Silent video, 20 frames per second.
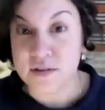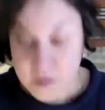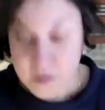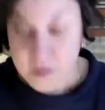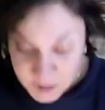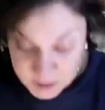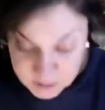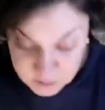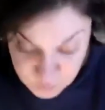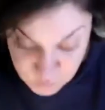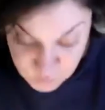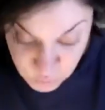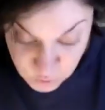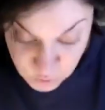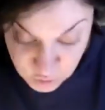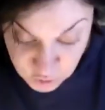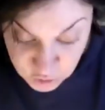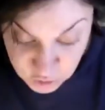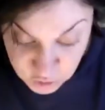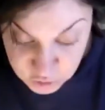about a
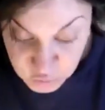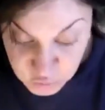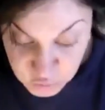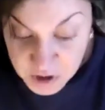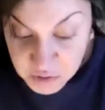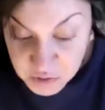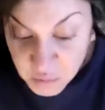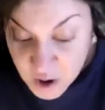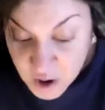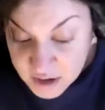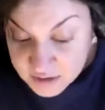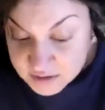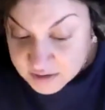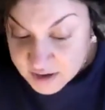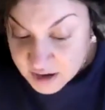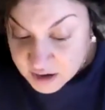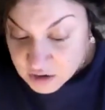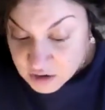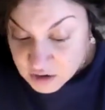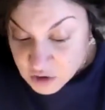world where whites
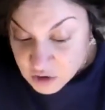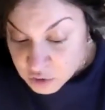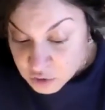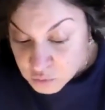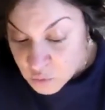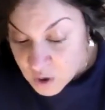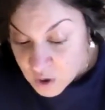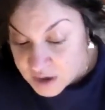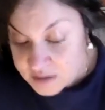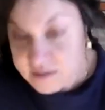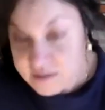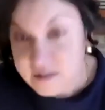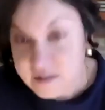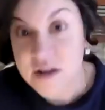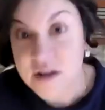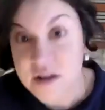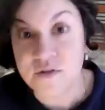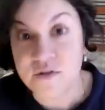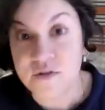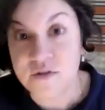and non-whites
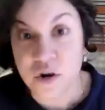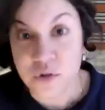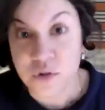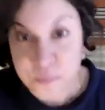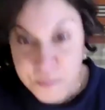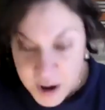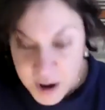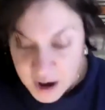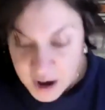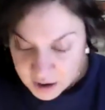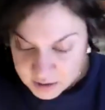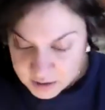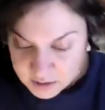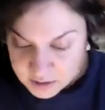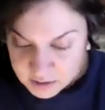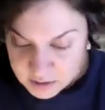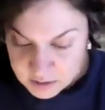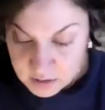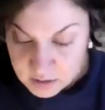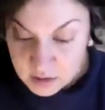live on par,
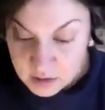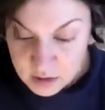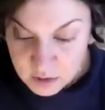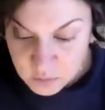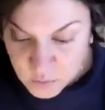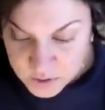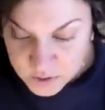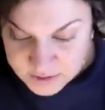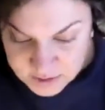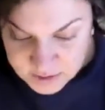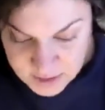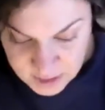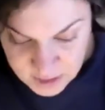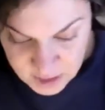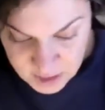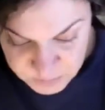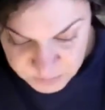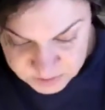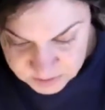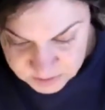what a
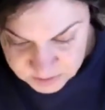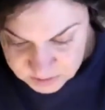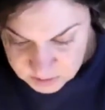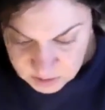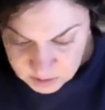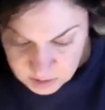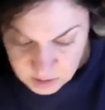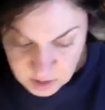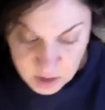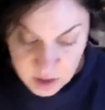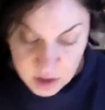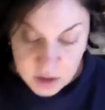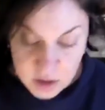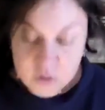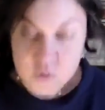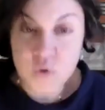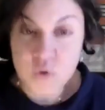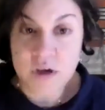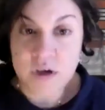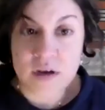calamity,
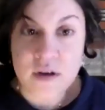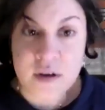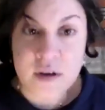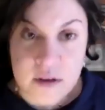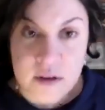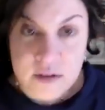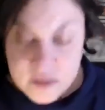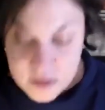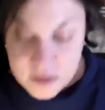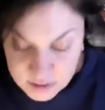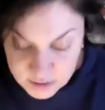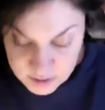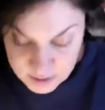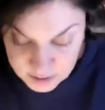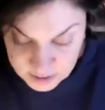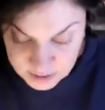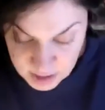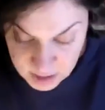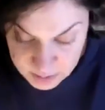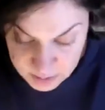to increasingly
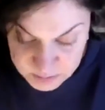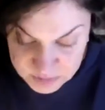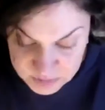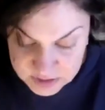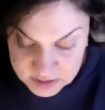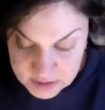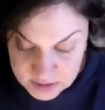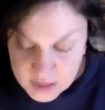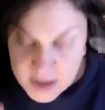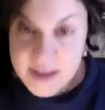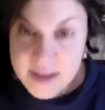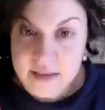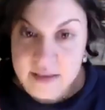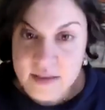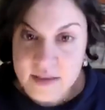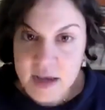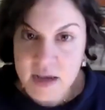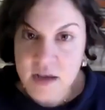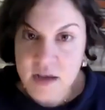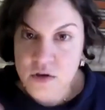clumsy and
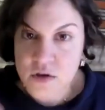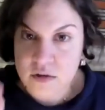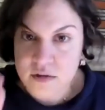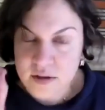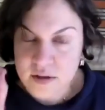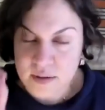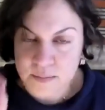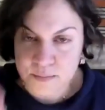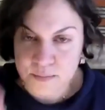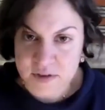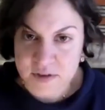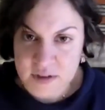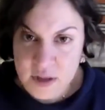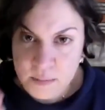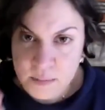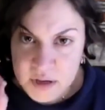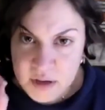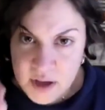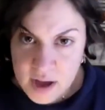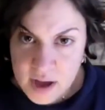dangerous epistemic
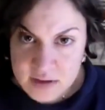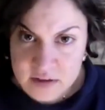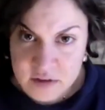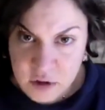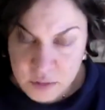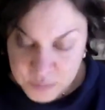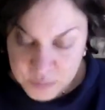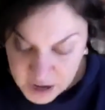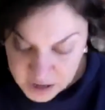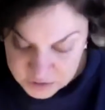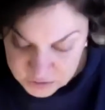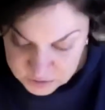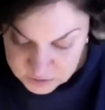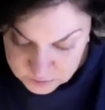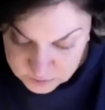assemblages.